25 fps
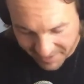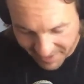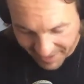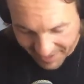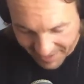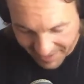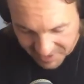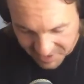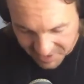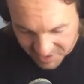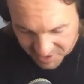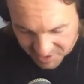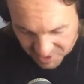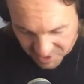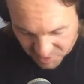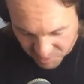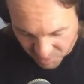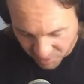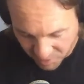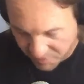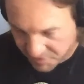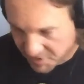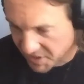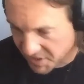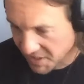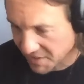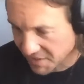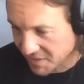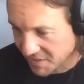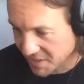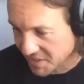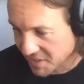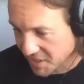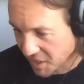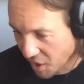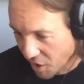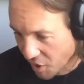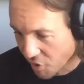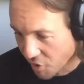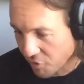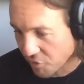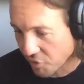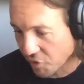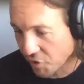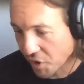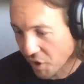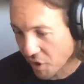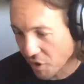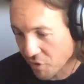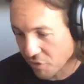And you would have seen this over
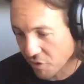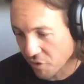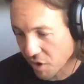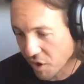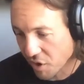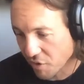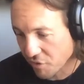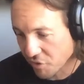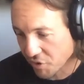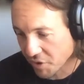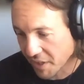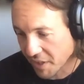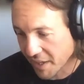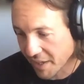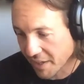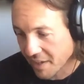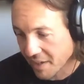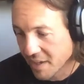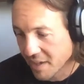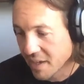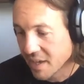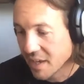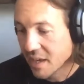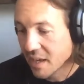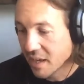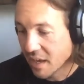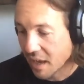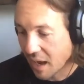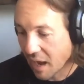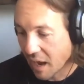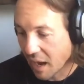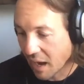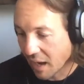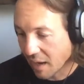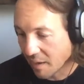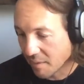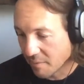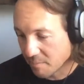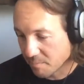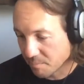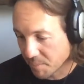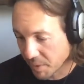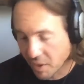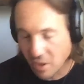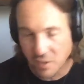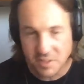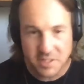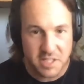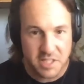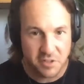and over and over again. Uh,
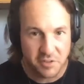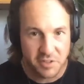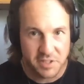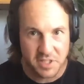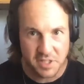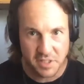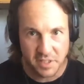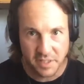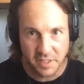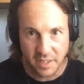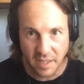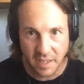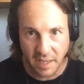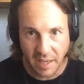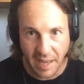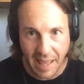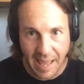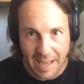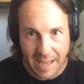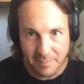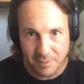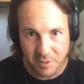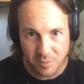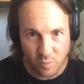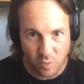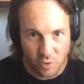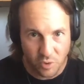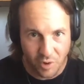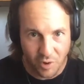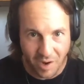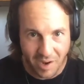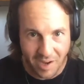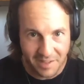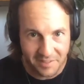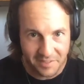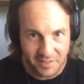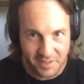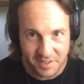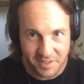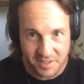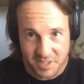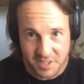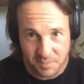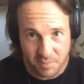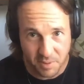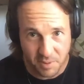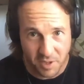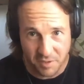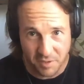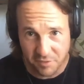because there is a, a, lab in Wuhan, that's a
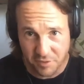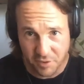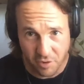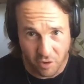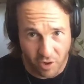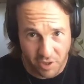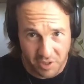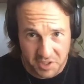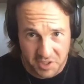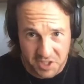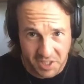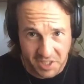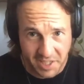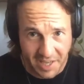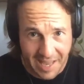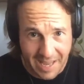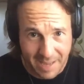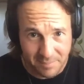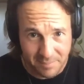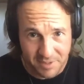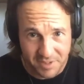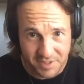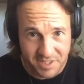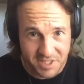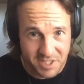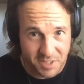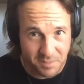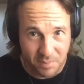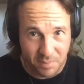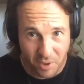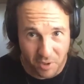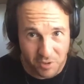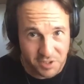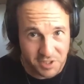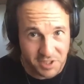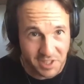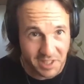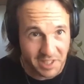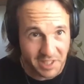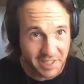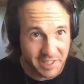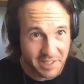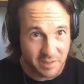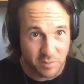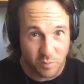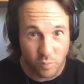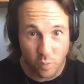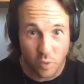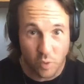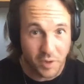virology lab that supposedly
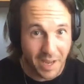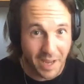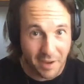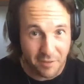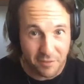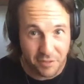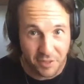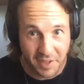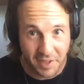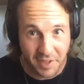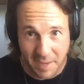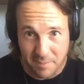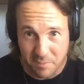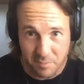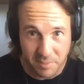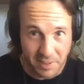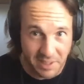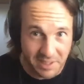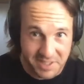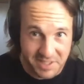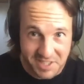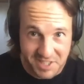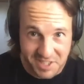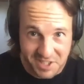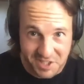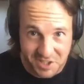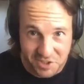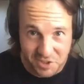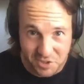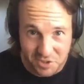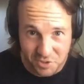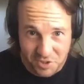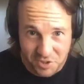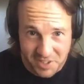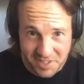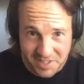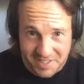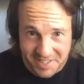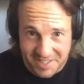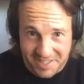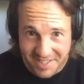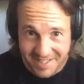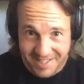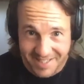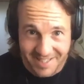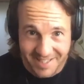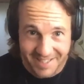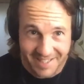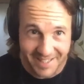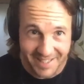would have the capabilities to do this,
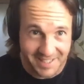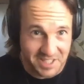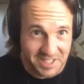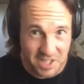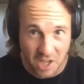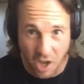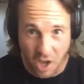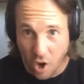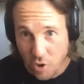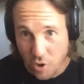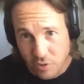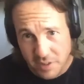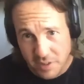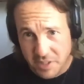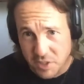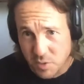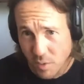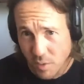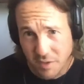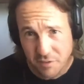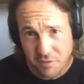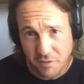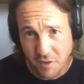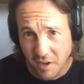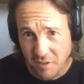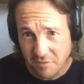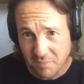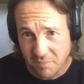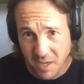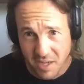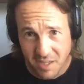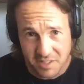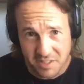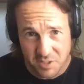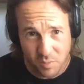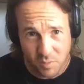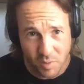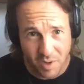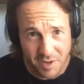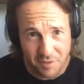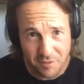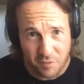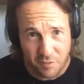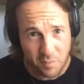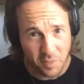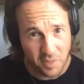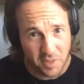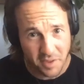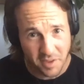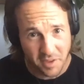it's only 25 miles away
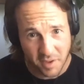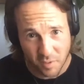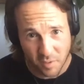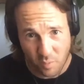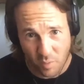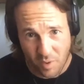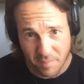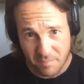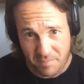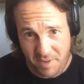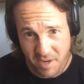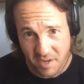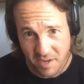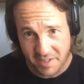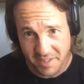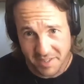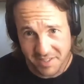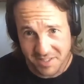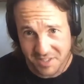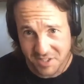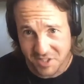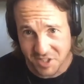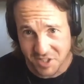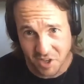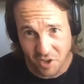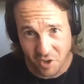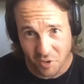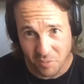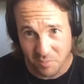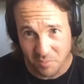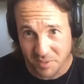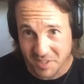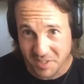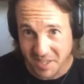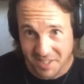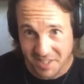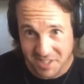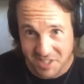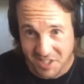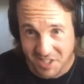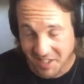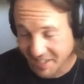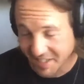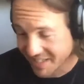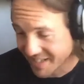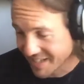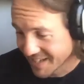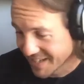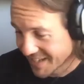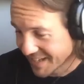from the wet market. So
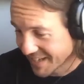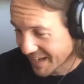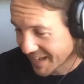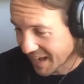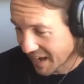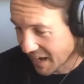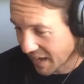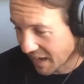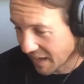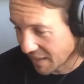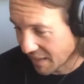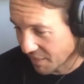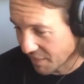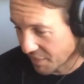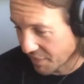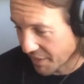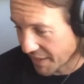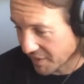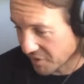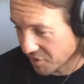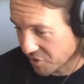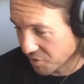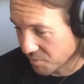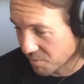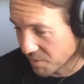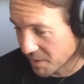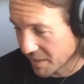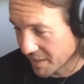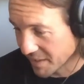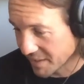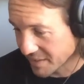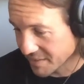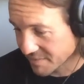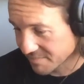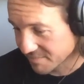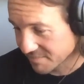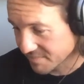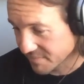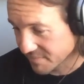potentially uh, that could be it.